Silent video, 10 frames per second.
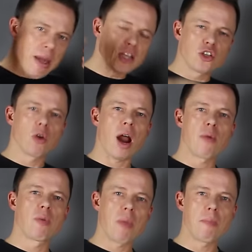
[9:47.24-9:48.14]
make sure I
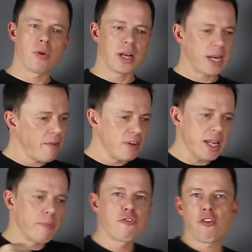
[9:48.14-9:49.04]
remember it. And every
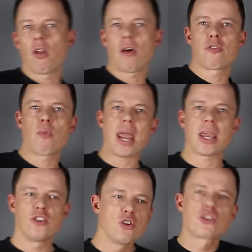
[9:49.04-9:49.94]
time you fall off the
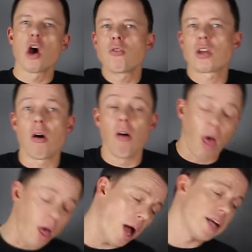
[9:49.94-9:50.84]
wagon, you don't go,
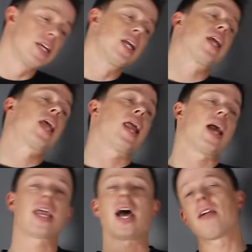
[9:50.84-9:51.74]
oh, I did it again.
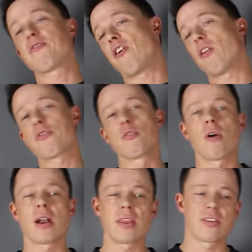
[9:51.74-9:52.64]
I can't follow
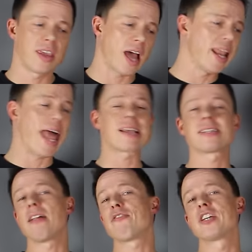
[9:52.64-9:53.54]
through on anything. I lack
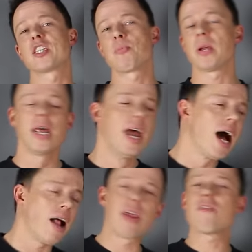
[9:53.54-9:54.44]
self-discipline.
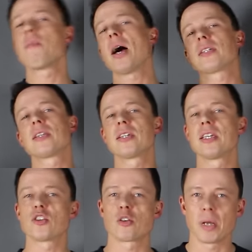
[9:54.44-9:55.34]
I'll never master this
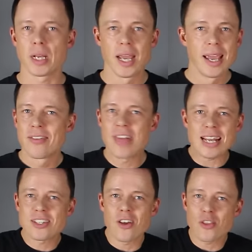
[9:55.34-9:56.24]
instrument.
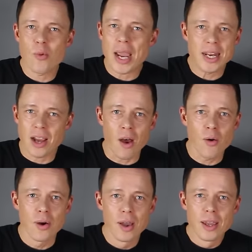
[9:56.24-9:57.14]
That's not the way to
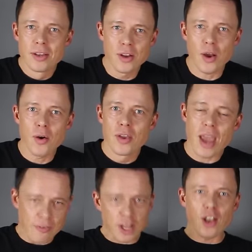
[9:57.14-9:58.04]
go. You know,
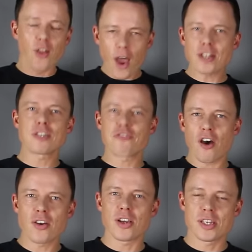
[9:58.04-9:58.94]
you have to learn to
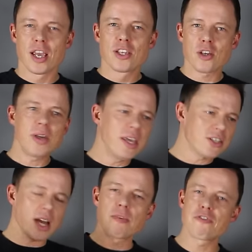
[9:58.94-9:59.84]
focus. So
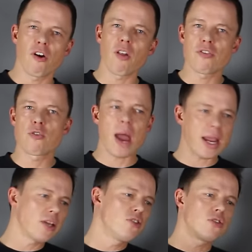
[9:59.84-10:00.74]
each time you fall off the
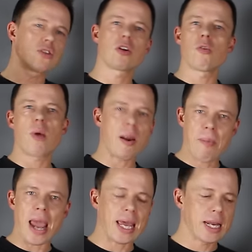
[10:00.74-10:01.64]
wagon, you just go right
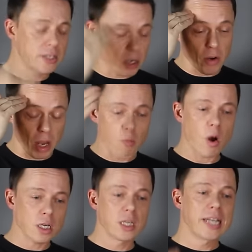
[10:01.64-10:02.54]
back at it and say, okay,
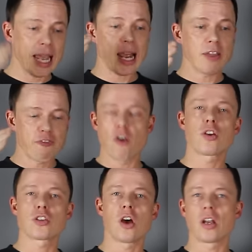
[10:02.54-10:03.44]
what can I
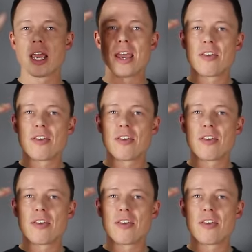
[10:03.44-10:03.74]
focus on